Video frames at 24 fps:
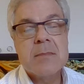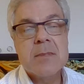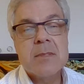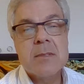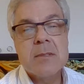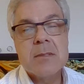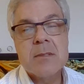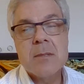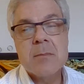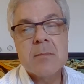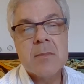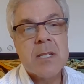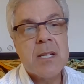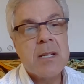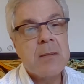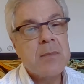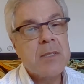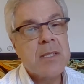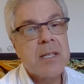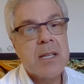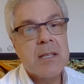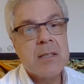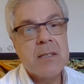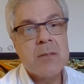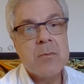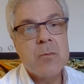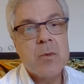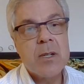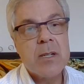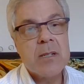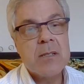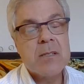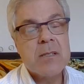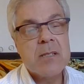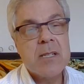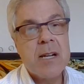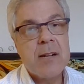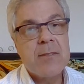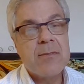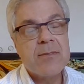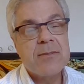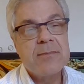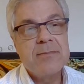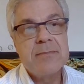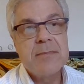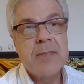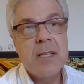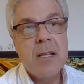Sometimes you get some weird
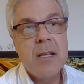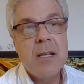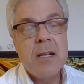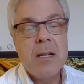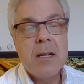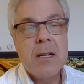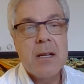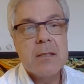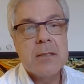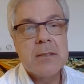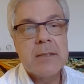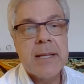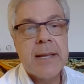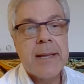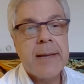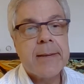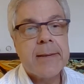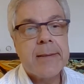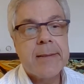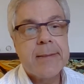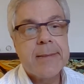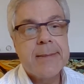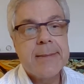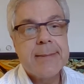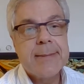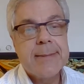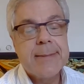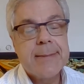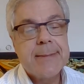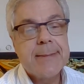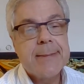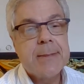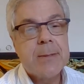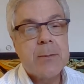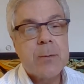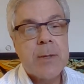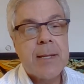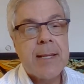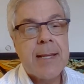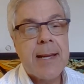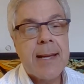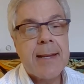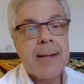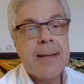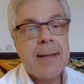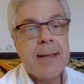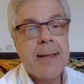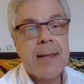stuff. Dan, we
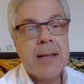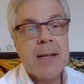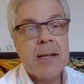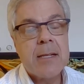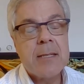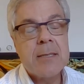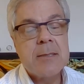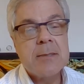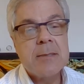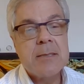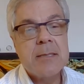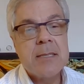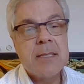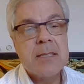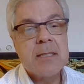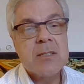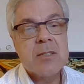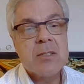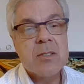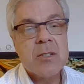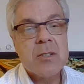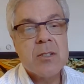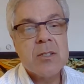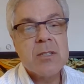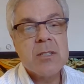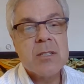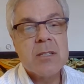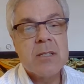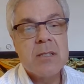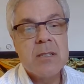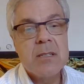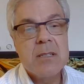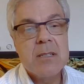had an excursion.